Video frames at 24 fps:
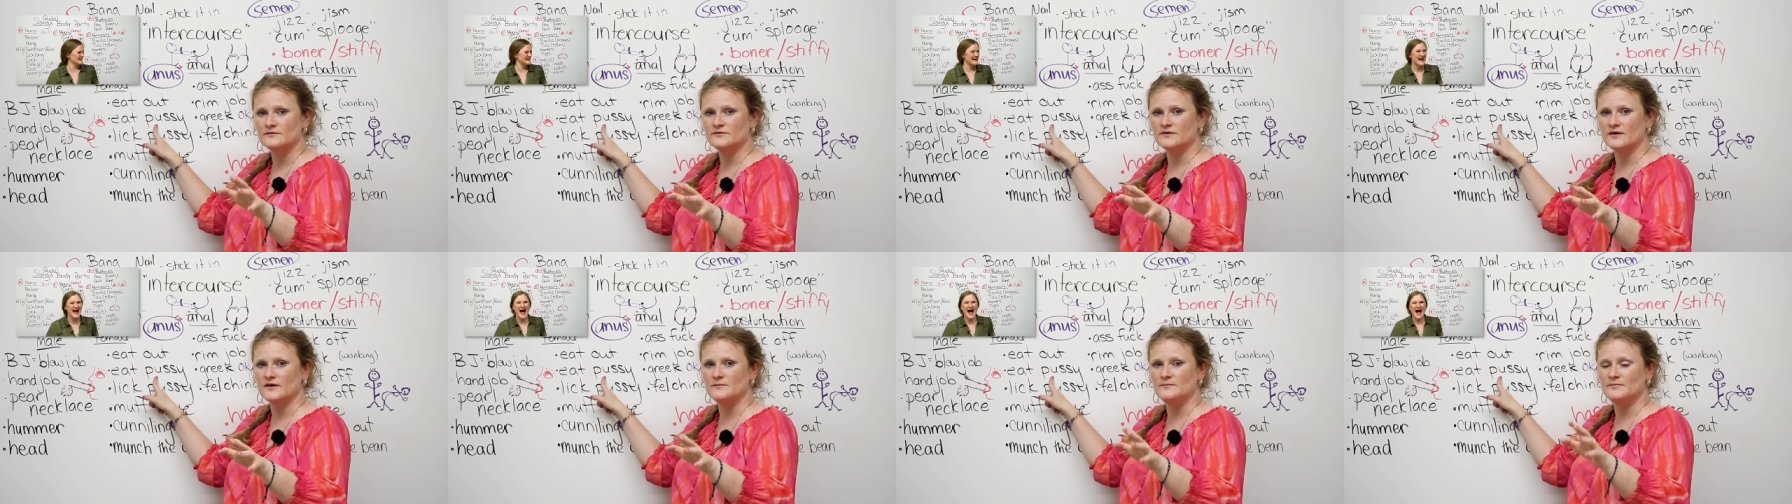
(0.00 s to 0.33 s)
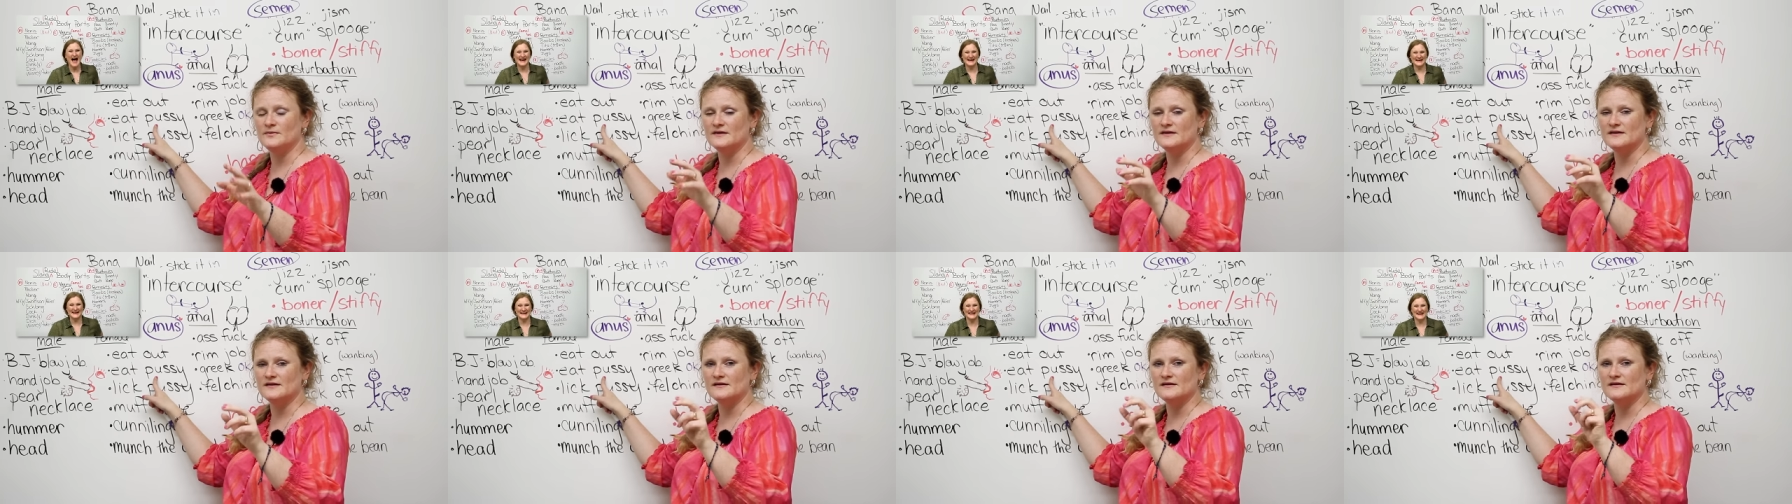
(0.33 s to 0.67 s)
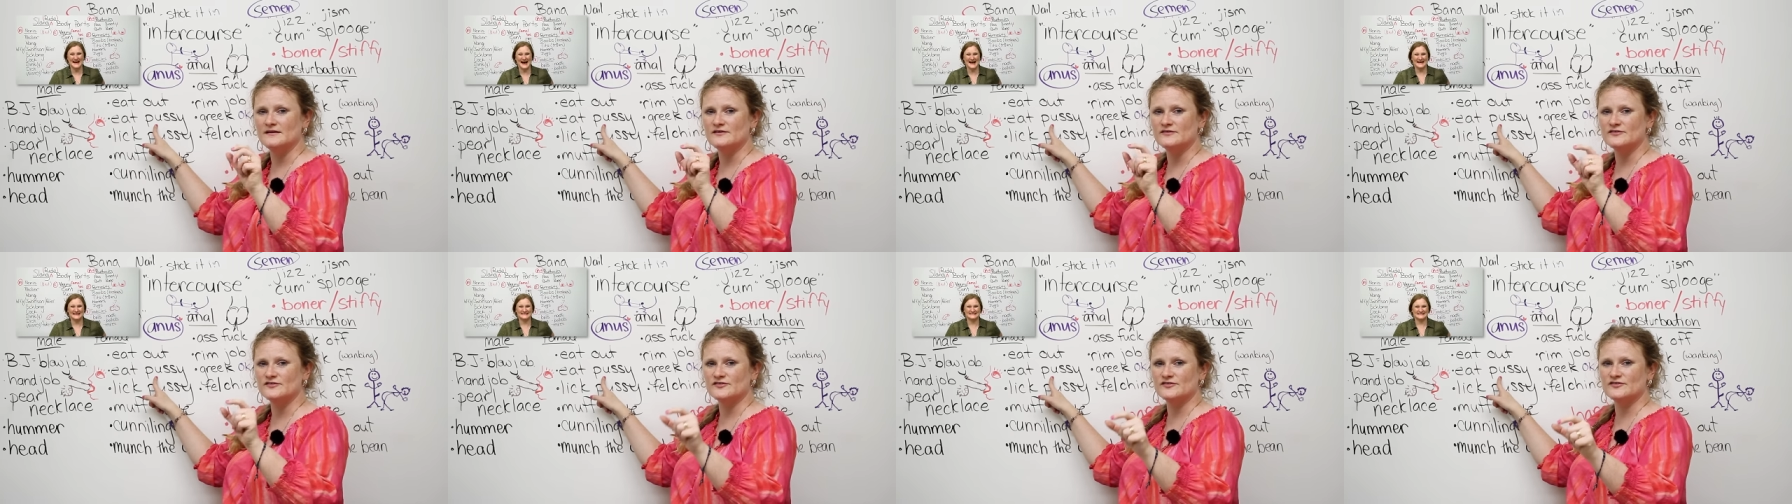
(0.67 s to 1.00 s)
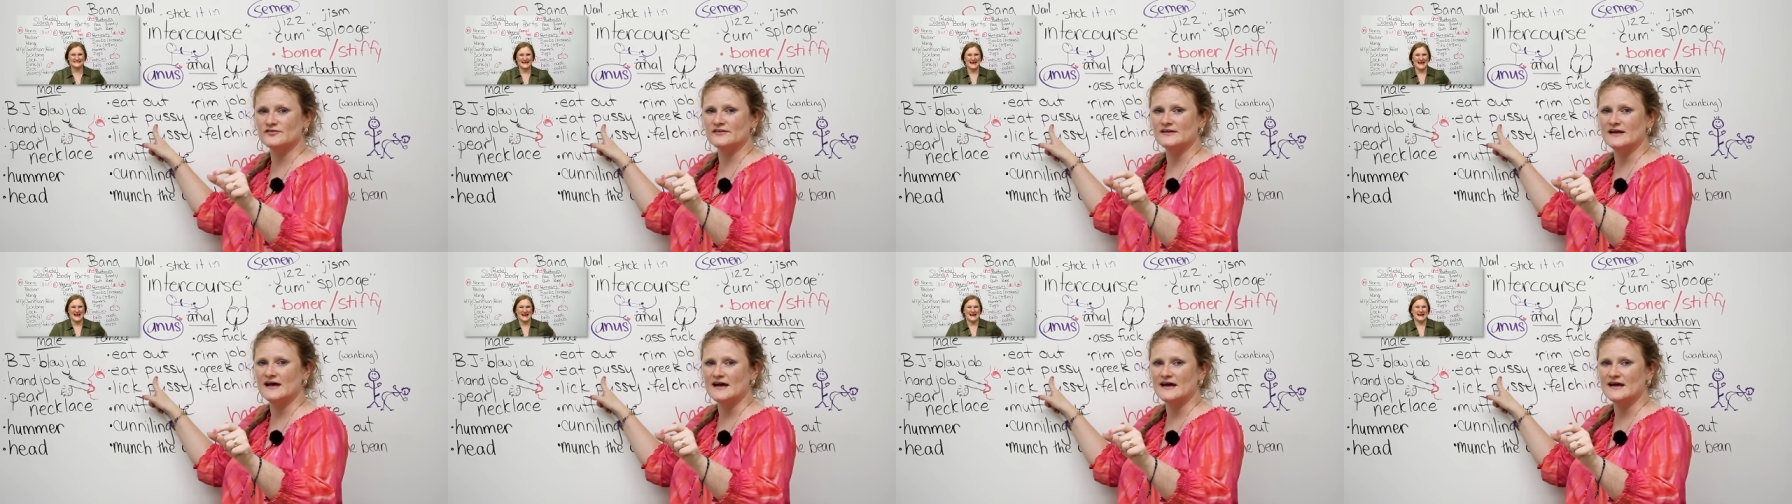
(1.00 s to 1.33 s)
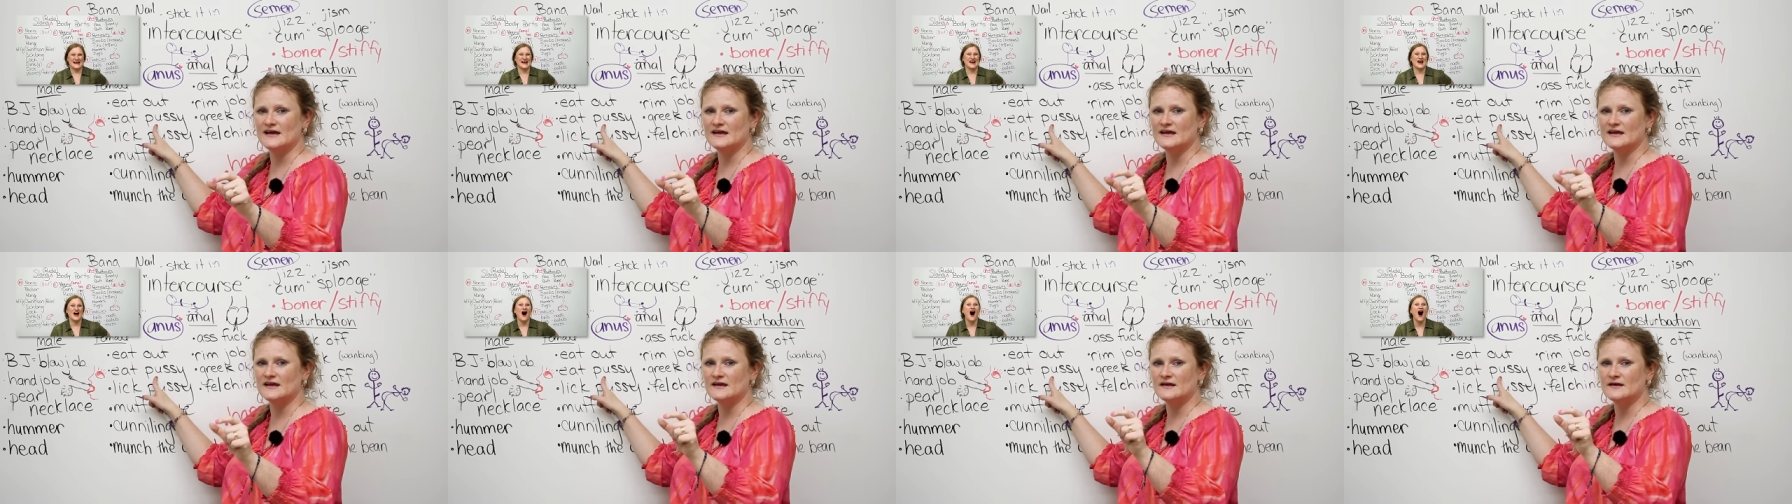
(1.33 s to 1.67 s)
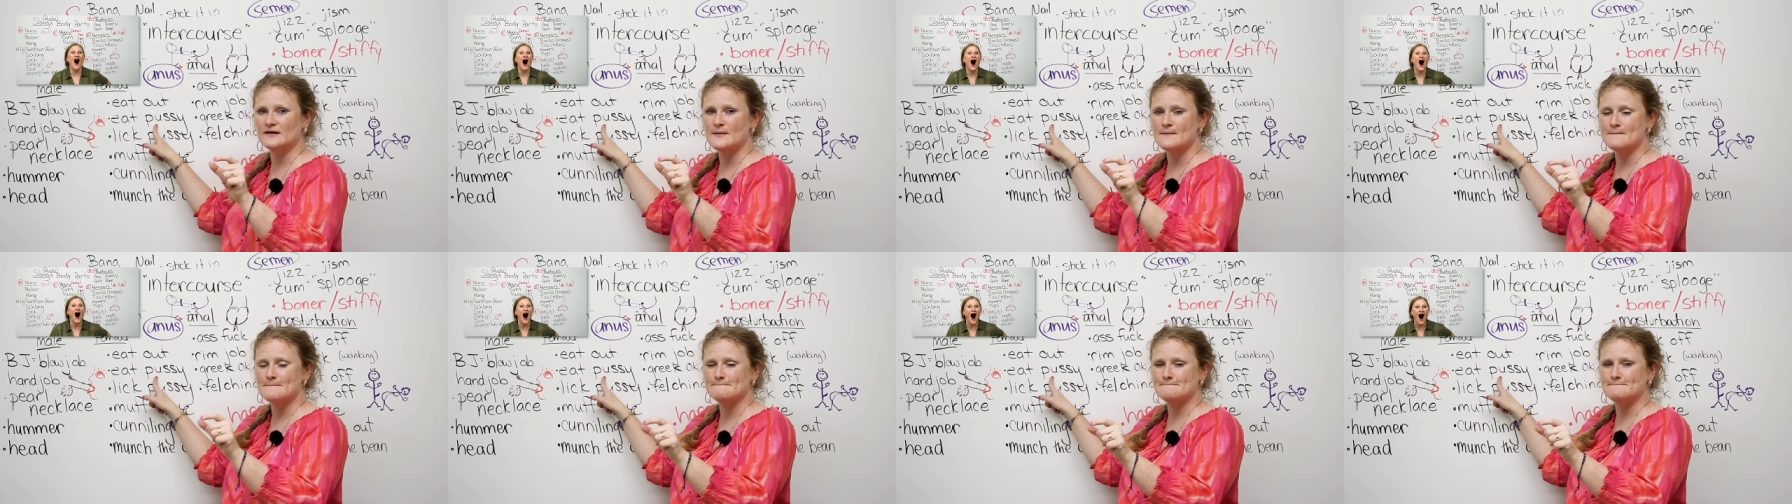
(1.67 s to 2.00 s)
type in slang
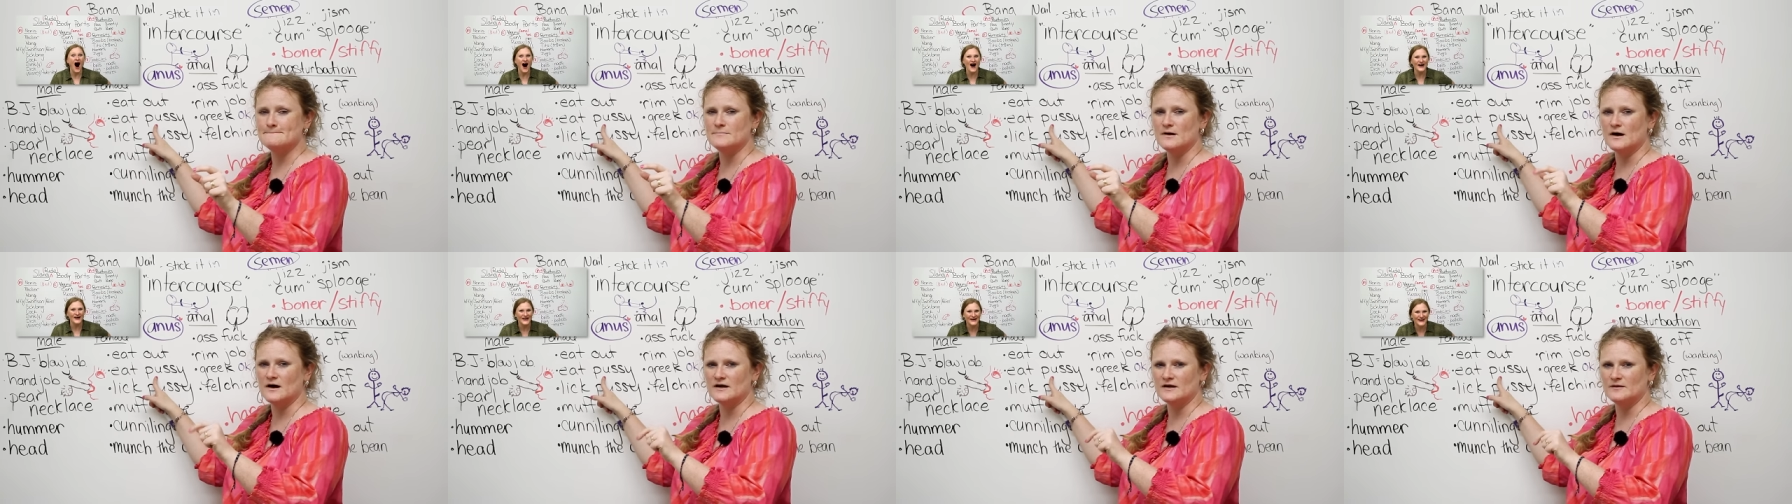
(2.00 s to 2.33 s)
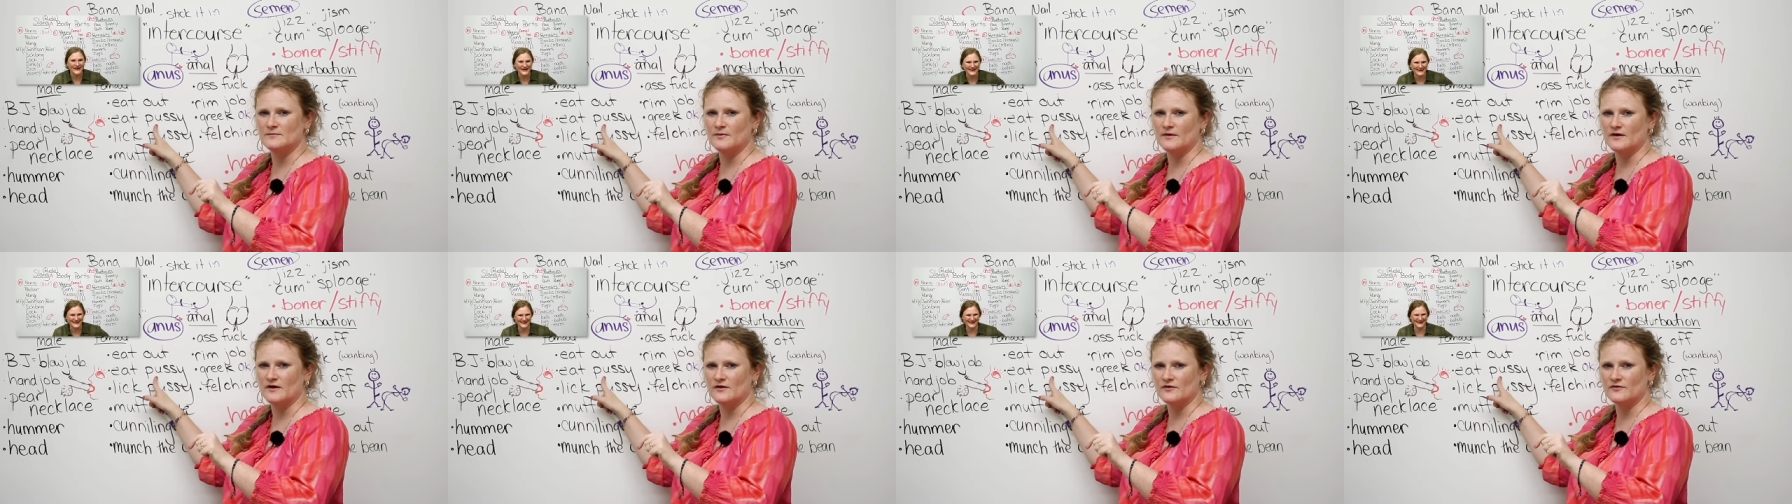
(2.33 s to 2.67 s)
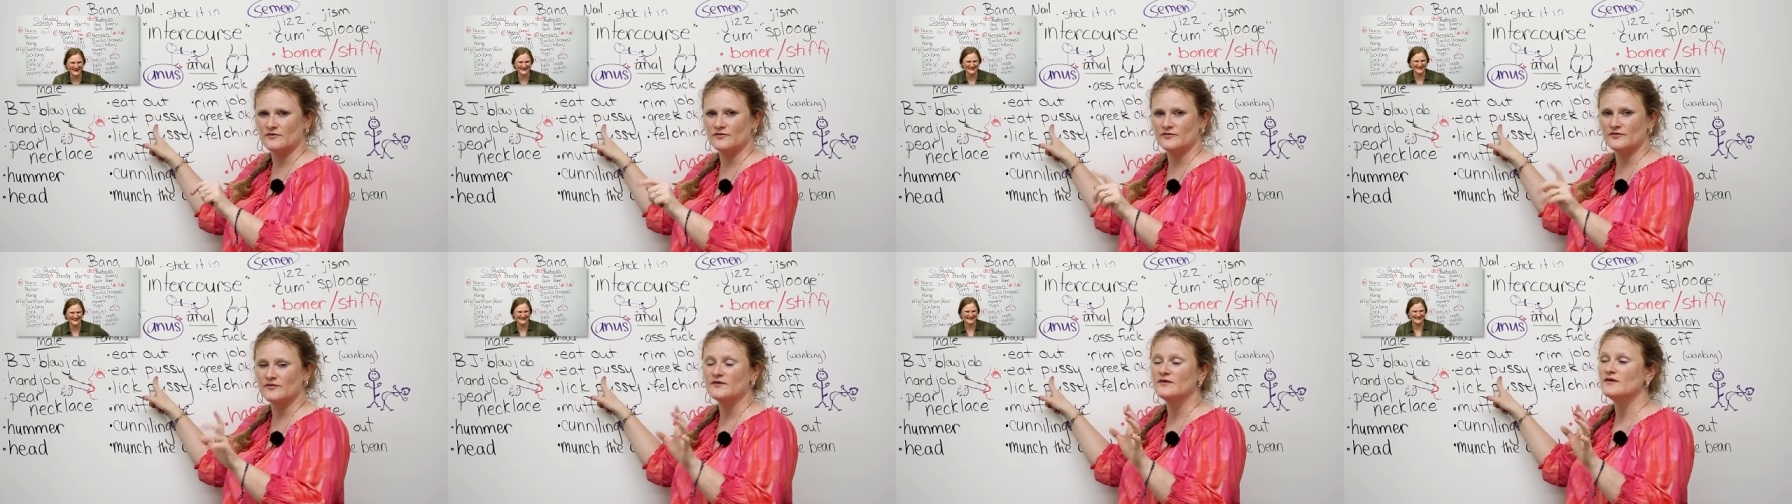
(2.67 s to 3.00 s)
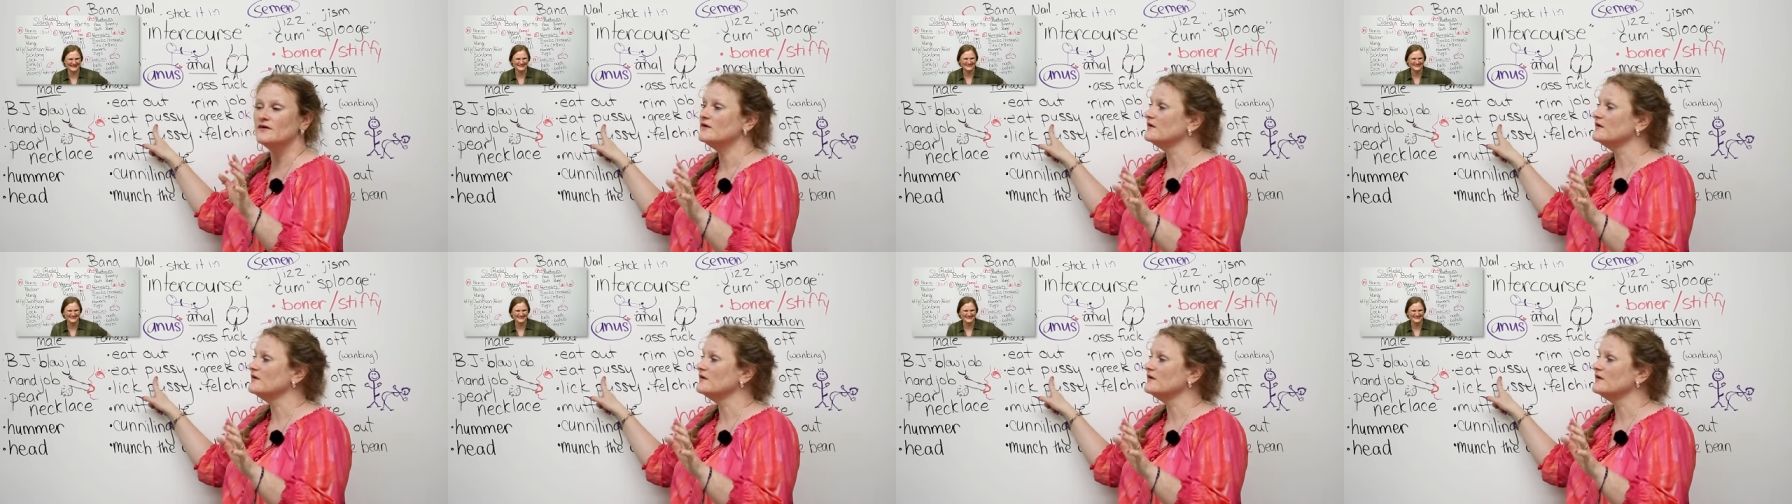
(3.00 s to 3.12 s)
body parts.